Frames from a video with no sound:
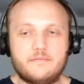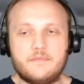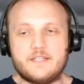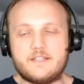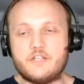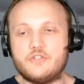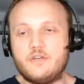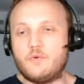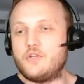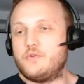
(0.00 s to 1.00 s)
essentially
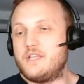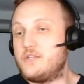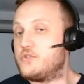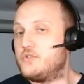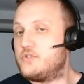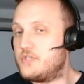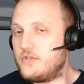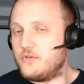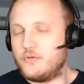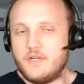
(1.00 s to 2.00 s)
what you need to
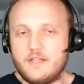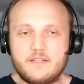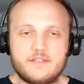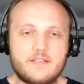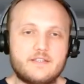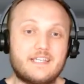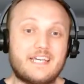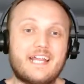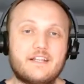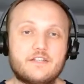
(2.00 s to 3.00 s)
do, and this is
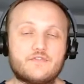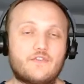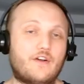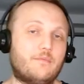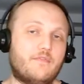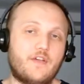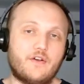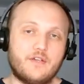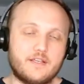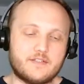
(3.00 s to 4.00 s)
guidance from
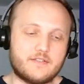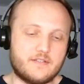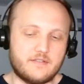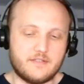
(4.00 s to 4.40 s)
various